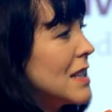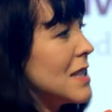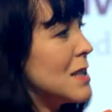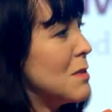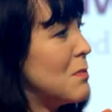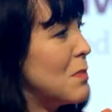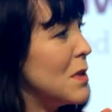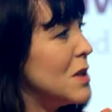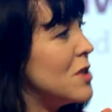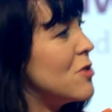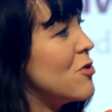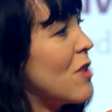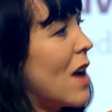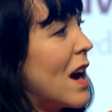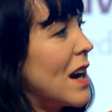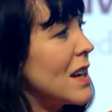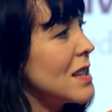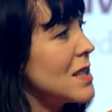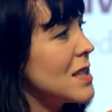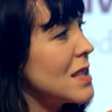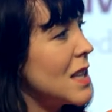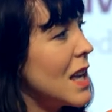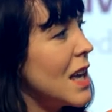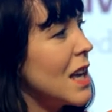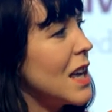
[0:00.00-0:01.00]
had to be
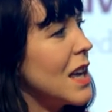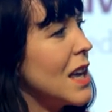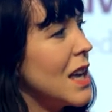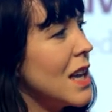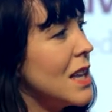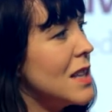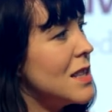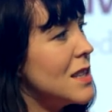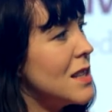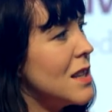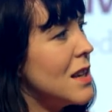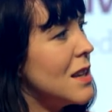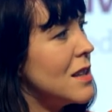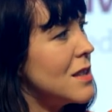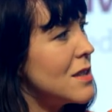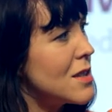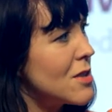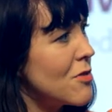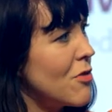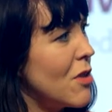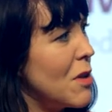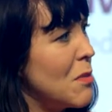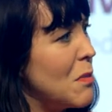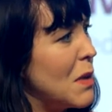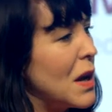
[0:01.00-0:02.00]
dragged kicking
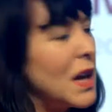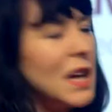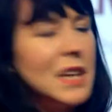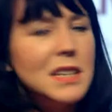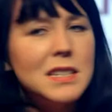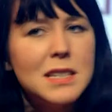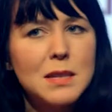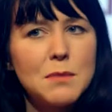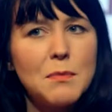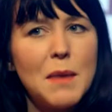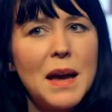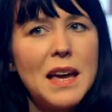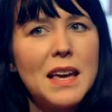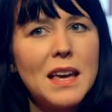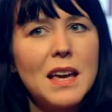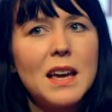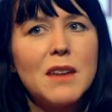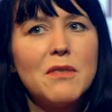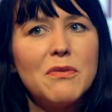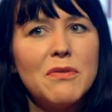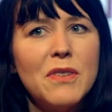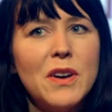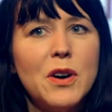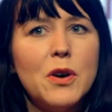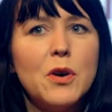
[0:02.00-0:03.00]
and screaming into
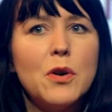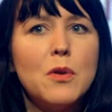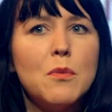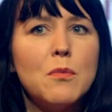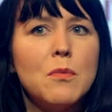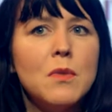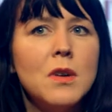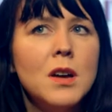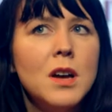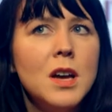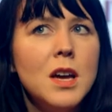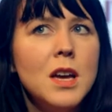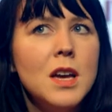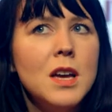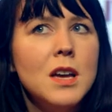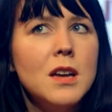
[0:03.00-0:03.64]
making a film,